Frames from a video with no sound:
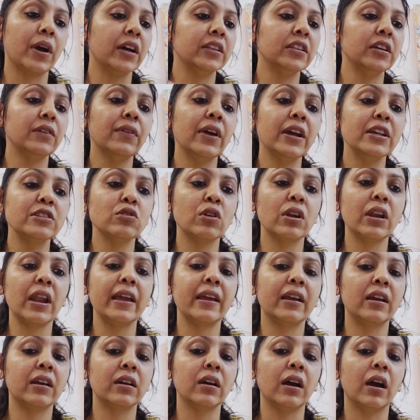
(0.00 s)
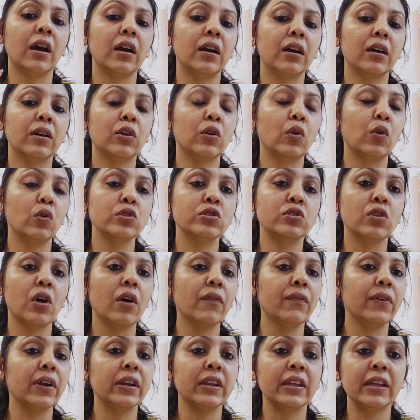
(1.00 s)
Otherwise, you're like closed
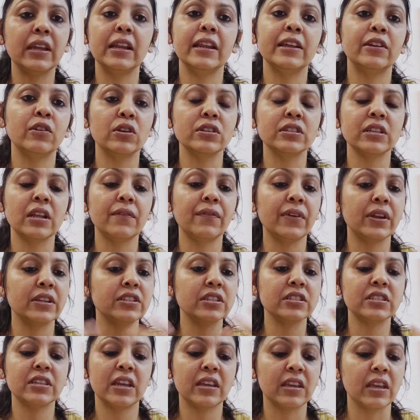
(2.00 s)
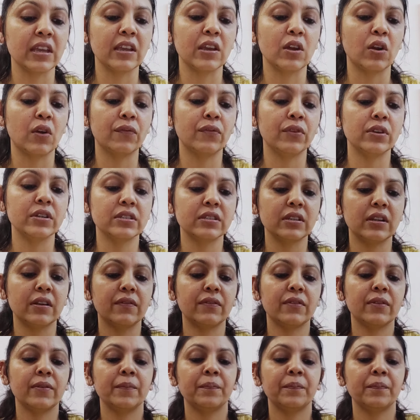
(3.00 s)
off and healing yourself and just taking care of yourself.